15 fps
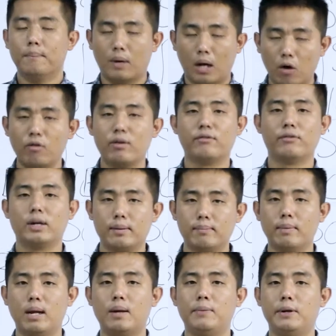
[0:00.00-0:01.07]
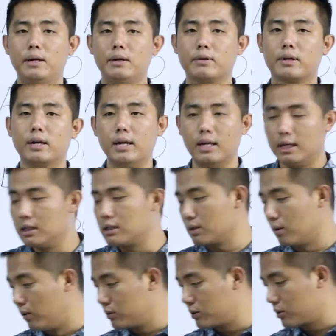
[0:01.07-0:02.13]
However it may be, okay, it is
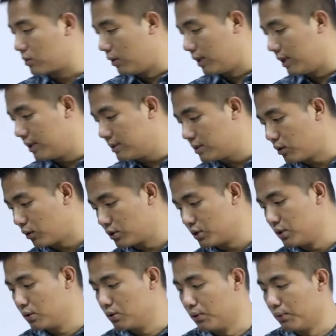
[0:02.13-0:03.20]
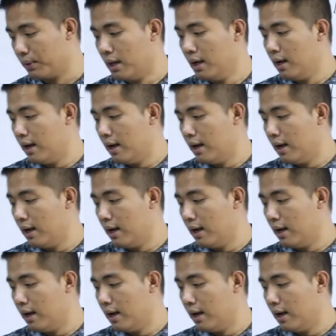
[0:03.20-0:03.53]
also called a social group.